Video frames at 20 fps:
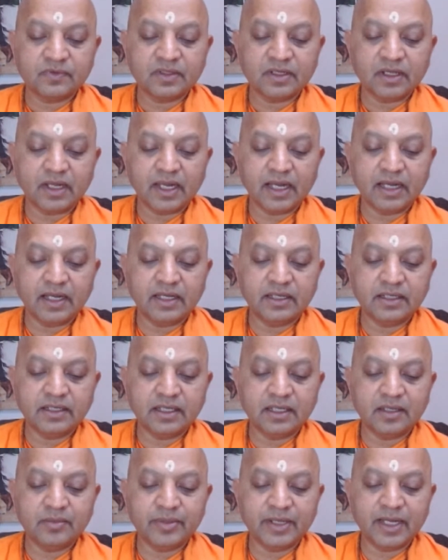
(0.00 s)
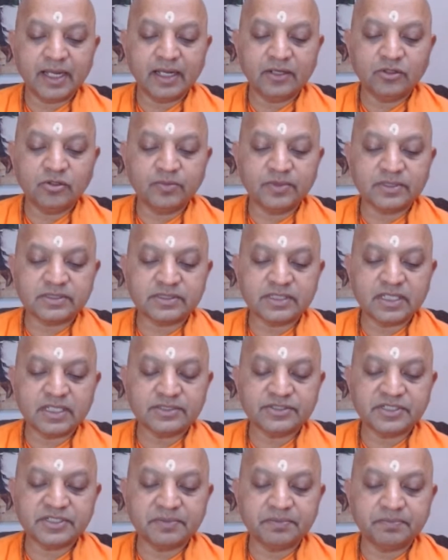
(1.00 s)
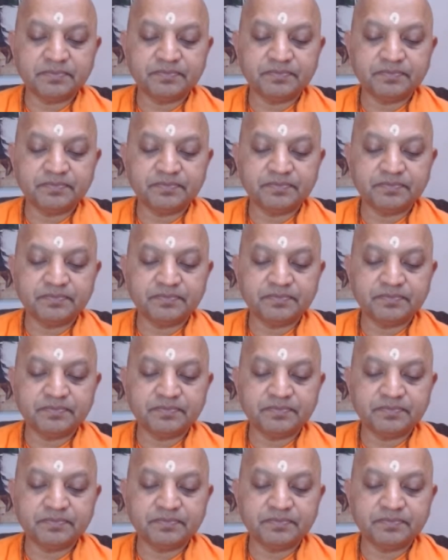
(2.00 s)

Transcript: and he began to massage him.